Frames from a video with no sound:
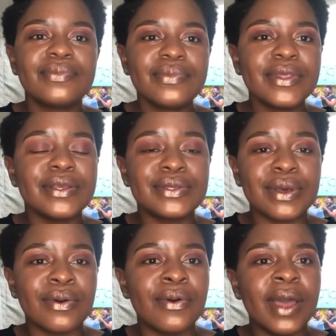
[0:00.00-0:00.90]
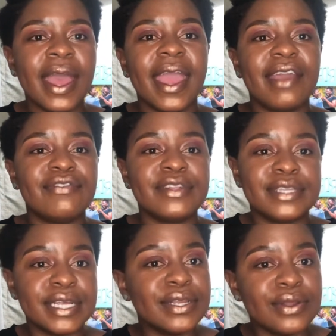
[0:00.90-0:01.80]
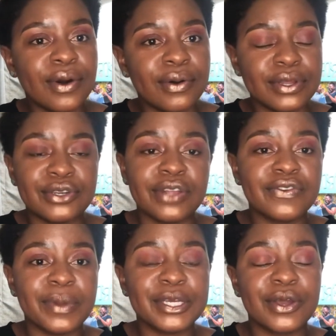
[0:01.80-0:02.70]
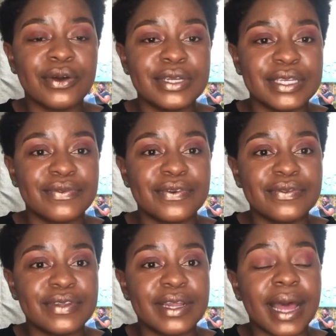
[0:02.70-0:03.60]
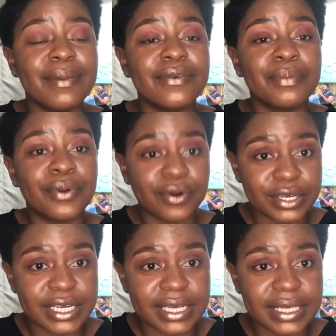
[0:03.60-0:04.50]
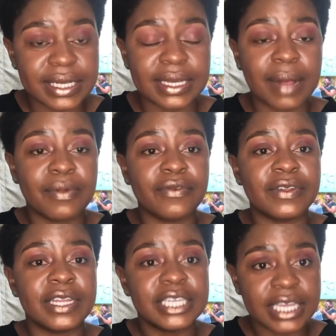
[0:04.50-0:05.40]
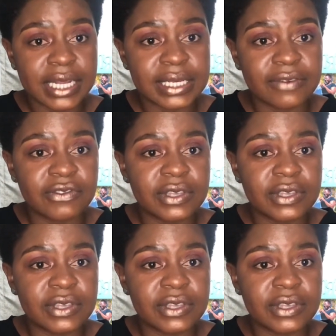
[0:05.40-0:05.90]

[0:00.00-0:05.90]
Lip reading: So if you didn't know, your transformation coach is involved in a couple of projects and a couple of initiatives.